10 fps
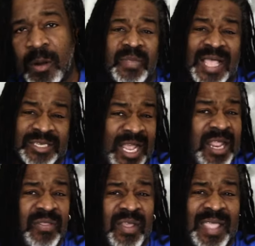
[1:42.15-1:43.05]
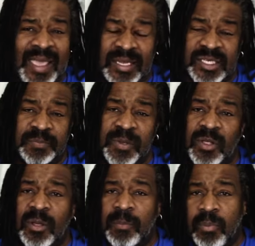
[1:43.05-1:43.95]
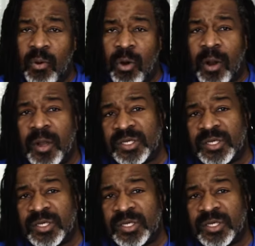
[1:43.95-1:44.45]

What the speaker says: That's anything that can spill, pour,